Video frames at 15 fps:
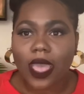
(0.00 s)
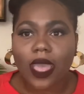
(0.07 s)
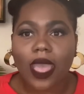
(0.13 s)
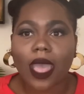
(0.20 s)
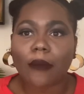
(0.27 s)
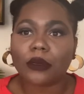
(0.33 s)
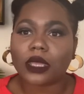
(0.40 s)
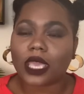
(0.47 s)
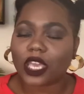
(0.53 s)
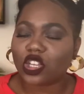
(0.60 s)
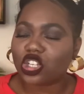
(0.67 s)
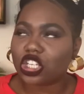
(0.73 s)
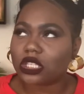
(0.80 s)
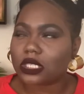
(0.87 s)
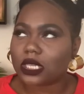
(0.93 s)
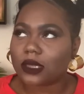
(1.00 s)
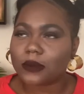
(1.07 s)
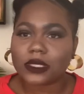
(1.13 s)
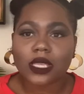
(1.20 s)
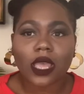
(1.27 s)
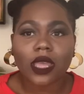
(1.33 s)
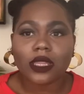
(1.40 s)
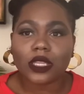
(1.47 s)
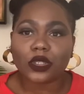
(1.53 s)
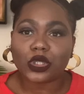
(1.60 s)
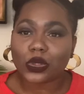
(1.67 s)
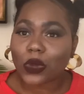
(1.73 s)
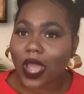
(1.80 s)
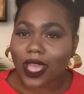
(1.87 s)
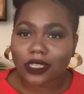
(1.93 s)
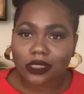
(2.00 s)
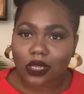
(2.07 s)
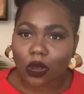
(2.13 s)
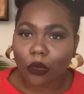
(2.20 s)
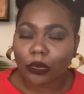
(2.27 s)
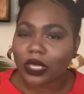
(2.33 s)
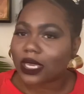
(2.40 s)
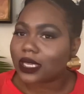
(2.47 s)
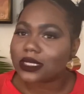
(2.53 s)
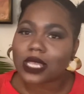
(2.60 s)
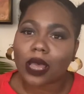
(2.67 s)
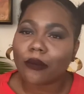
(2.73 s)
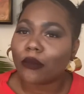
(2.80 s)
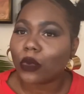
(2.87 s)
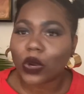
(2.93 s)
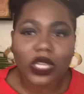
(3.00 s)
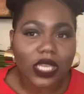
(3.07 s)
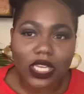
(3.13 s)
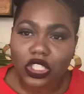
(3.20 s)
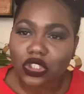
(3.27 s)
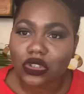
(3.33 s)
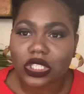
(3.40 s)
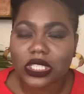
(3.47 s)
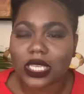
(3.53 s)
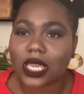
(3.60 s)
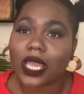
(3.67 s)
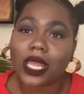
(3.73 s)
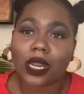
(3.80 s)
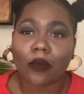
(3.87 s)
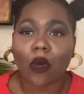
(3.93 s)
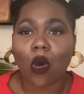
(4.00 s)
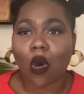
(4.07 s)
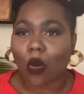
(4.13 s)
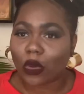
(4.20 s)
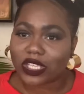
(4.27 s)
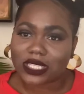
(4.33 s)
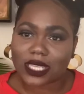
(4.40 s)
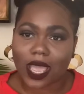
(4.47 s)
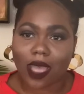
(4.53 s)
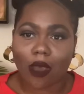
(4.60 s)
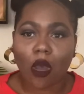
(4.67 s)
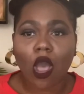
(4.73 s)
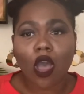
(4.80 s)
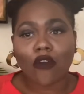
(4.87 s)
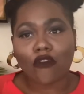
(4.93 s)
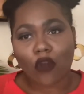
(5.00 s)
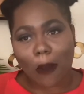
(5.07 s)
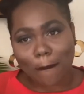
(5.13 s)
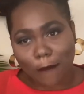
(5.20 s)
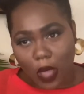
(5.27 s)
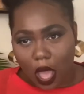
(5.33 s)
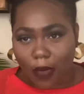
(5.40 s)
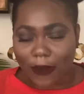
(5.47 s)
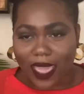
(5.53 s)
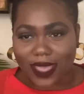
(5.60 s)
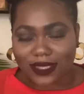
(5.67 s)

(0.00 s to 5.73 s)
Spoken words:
application tips that you guys know, because I'm more than interested and I'm always down for a bomb ass